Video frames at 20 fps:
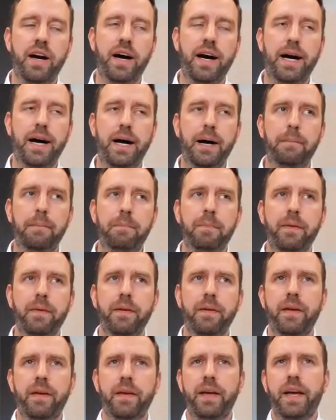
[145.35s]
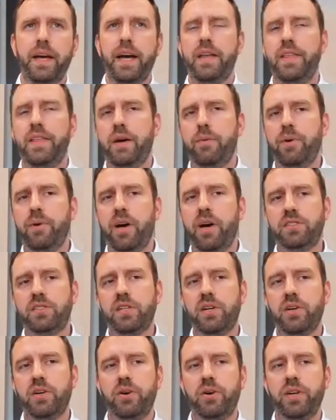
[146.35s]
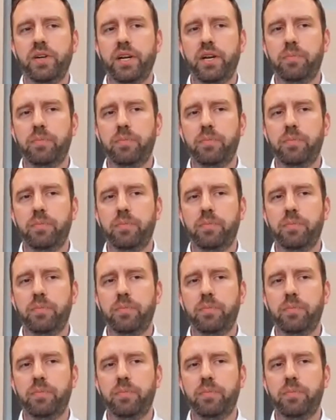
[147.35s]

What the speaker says: And then we also,